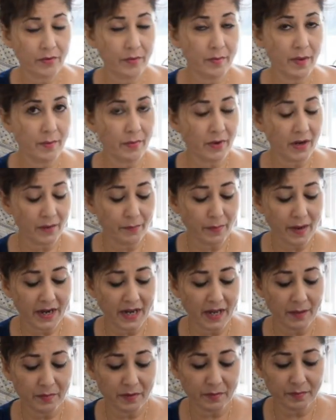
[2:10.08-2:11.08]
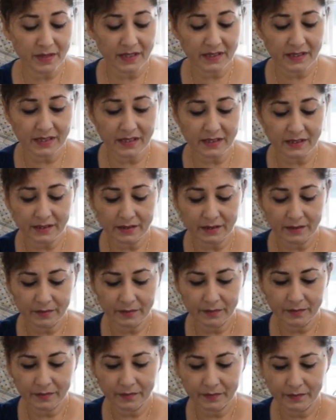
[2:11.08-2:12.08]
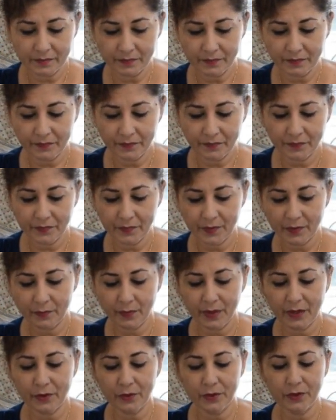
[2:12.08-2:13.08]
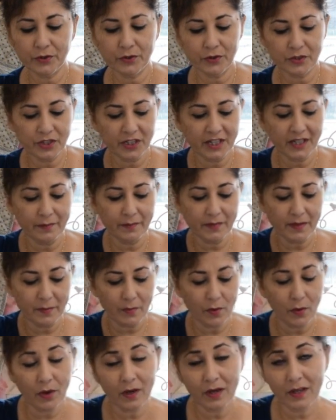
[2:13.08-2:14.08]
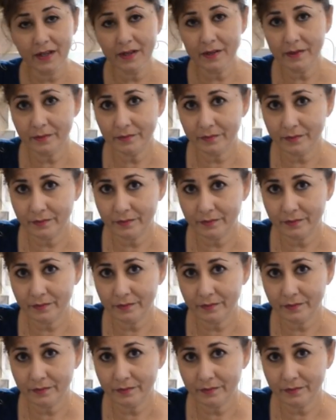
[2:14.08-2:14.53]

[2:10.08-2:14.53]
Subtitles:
remember our pineapple pieces? We're going to tip them all in.